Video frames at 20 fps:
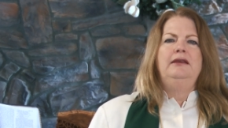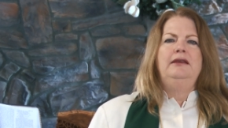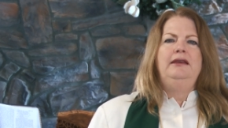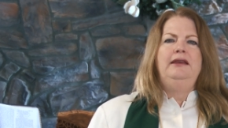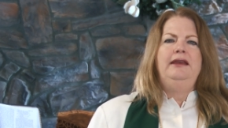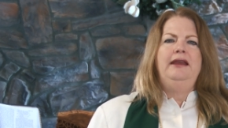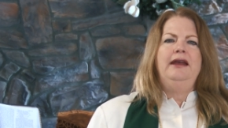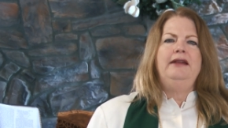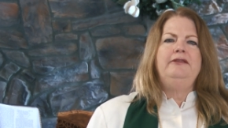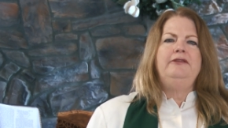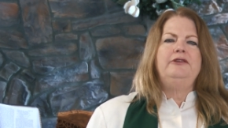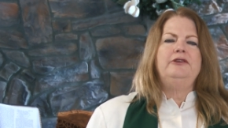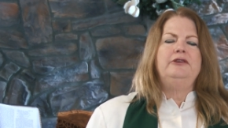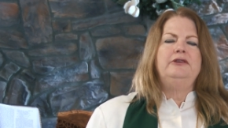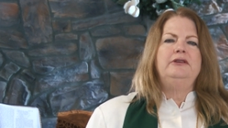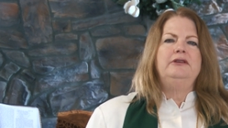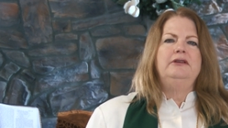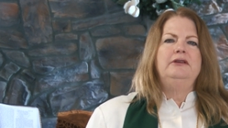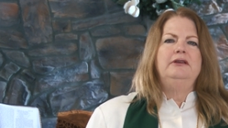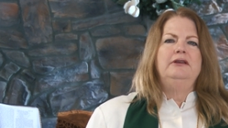He
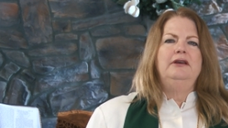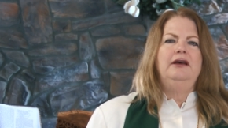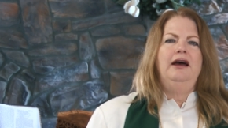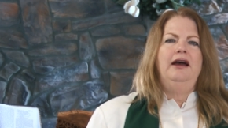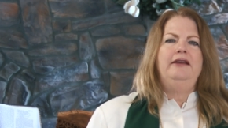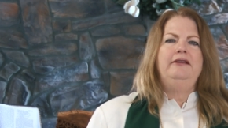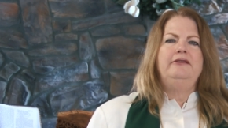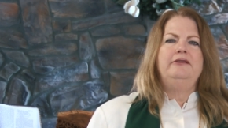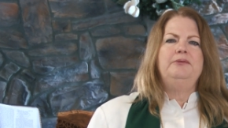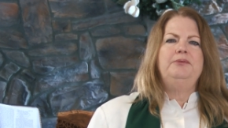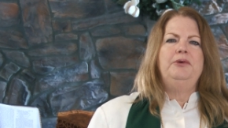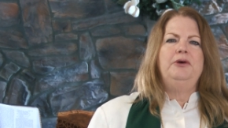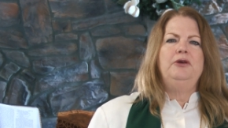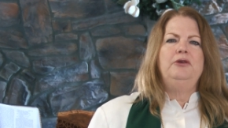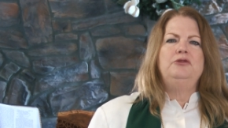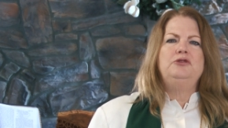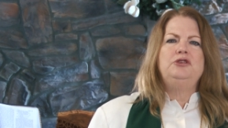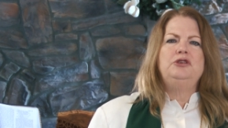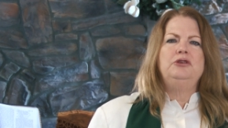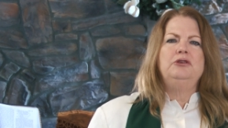answered, "I
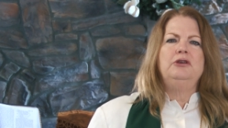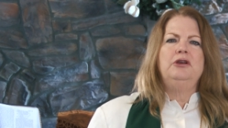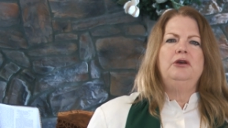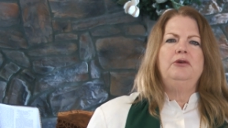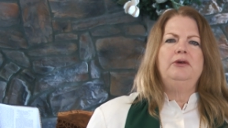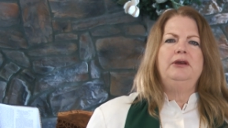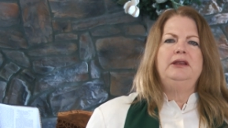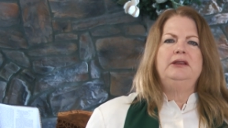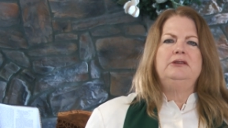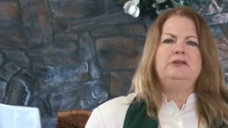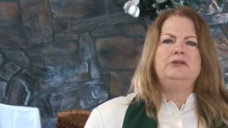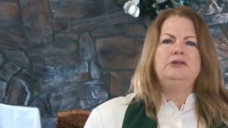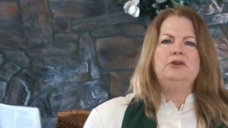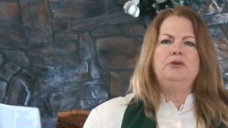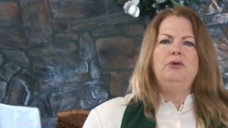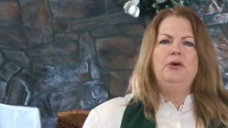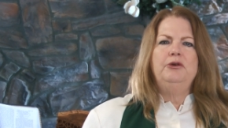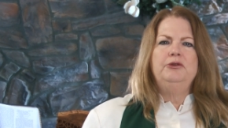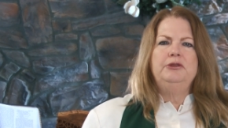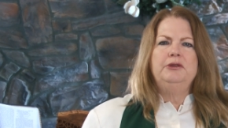suppose you're going to
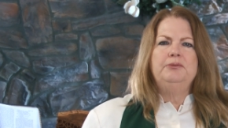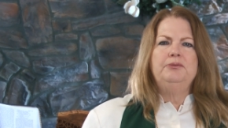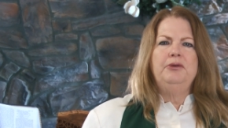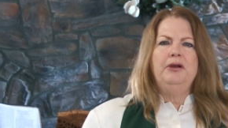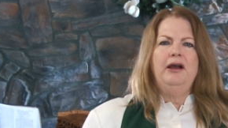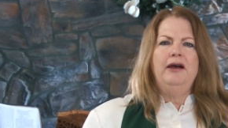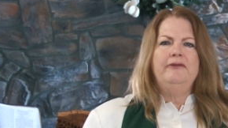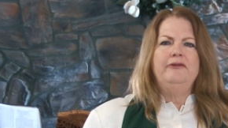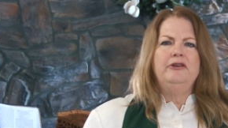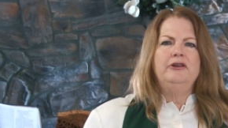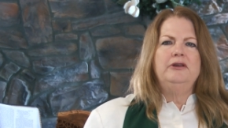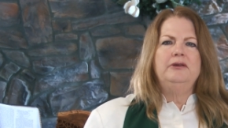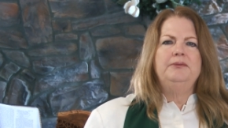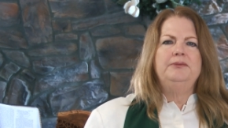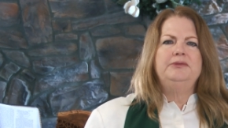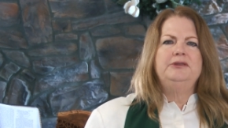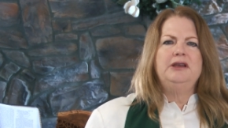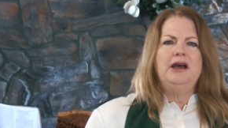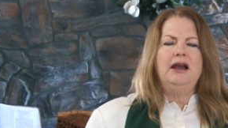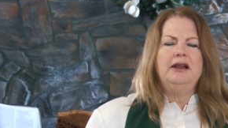quote the
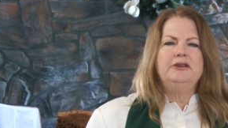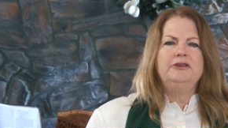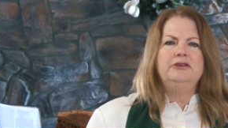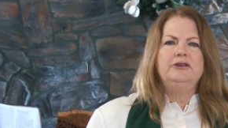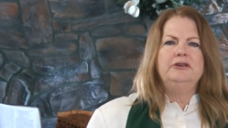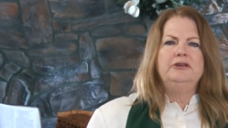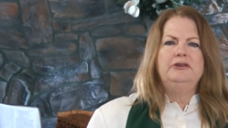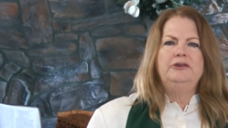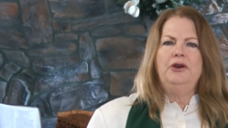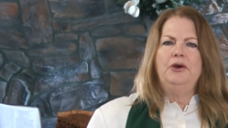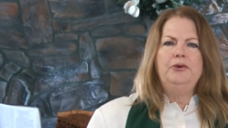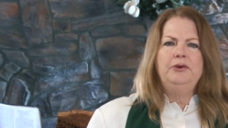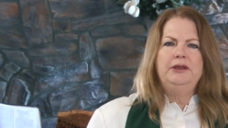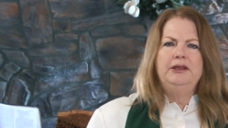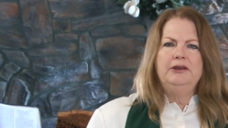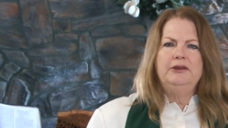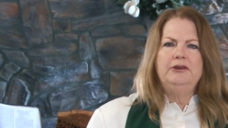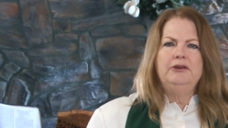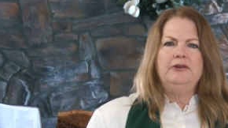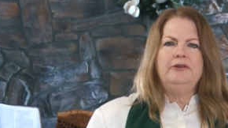proverb, 'Doctor, go
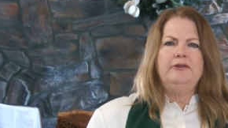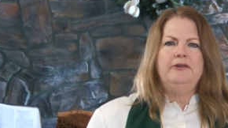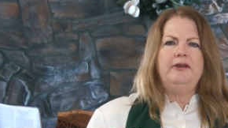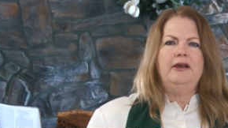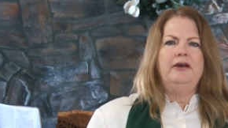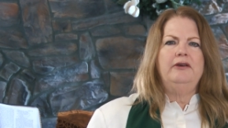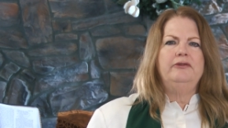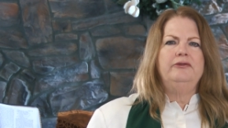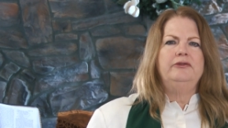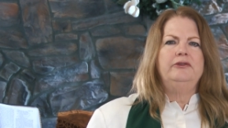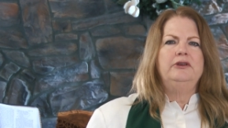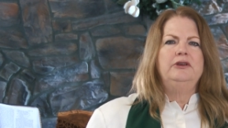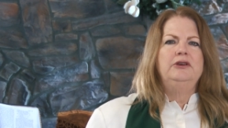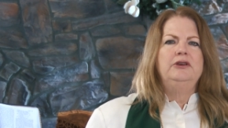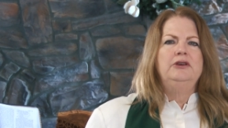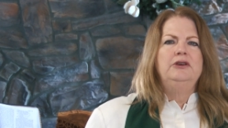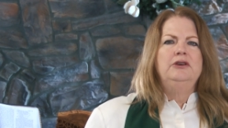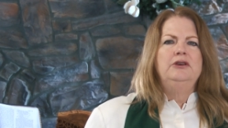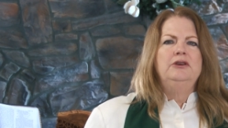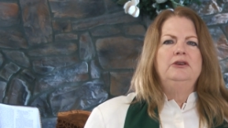heal yourself.
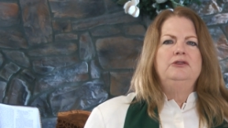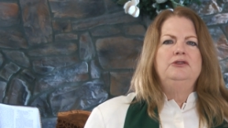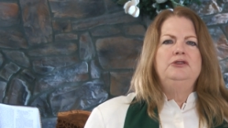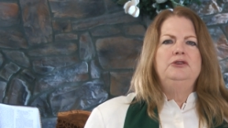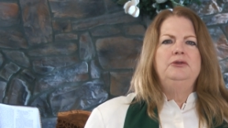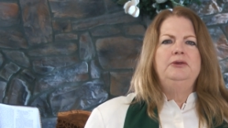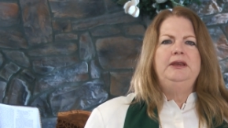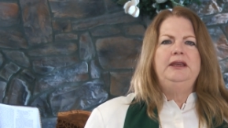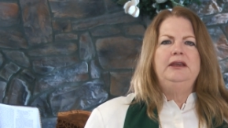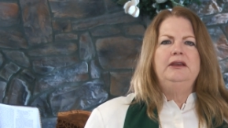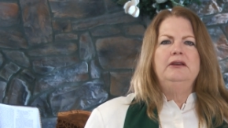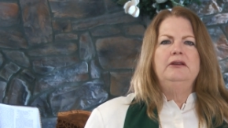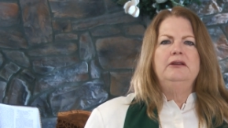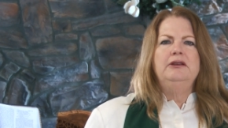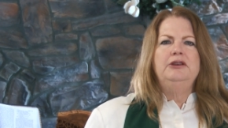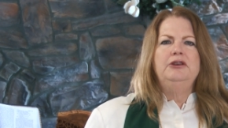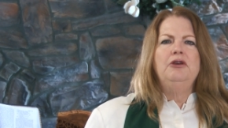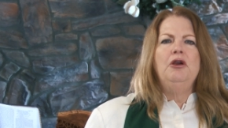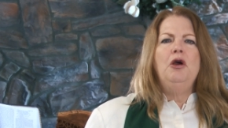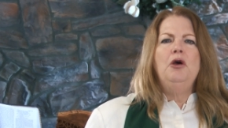Do here
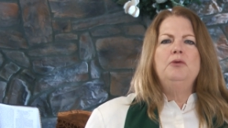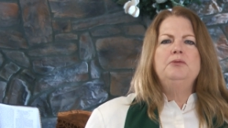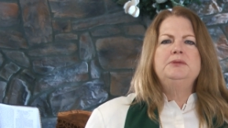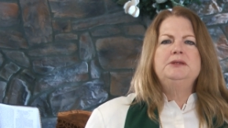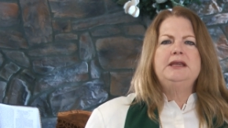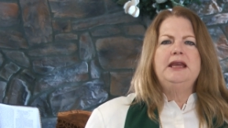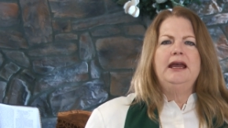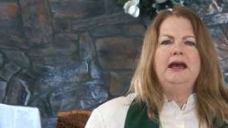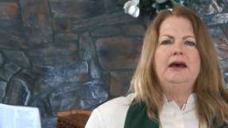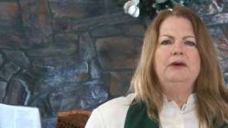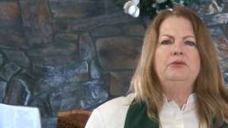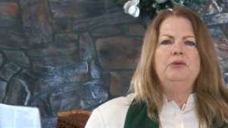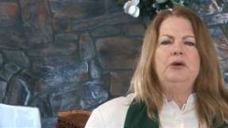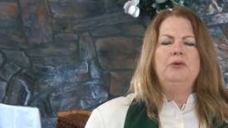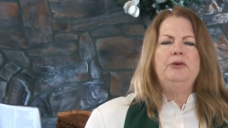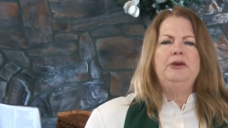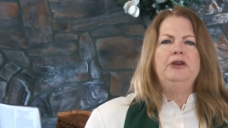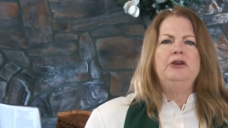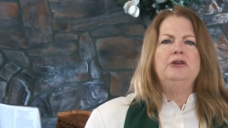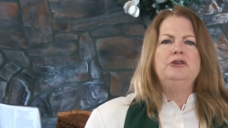in your hometown
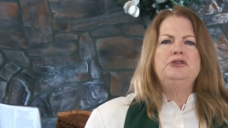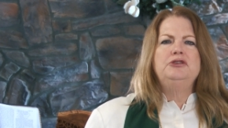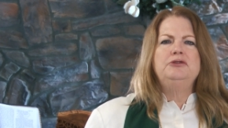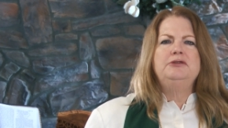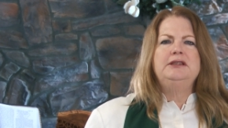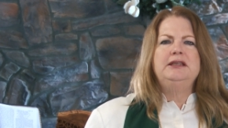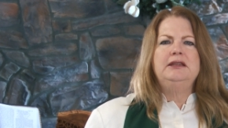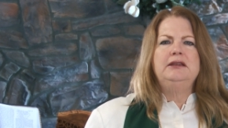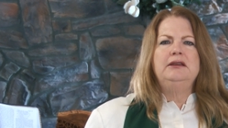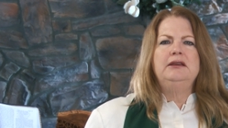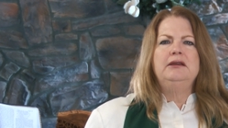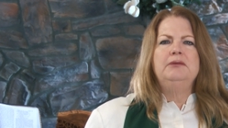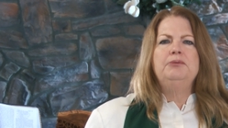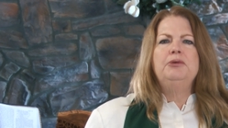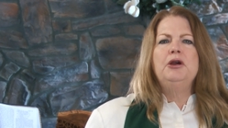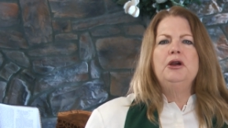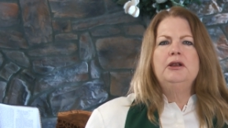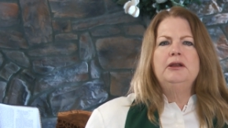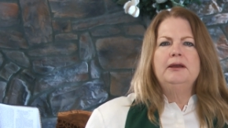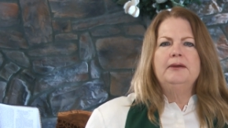what we heard you did in
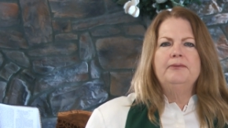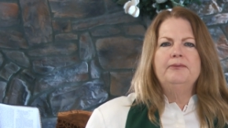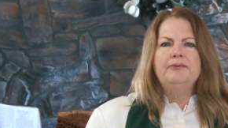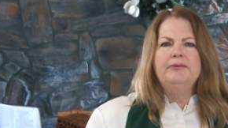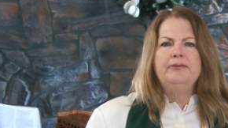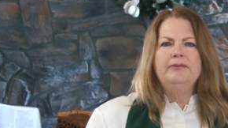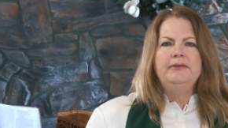Capernaum.'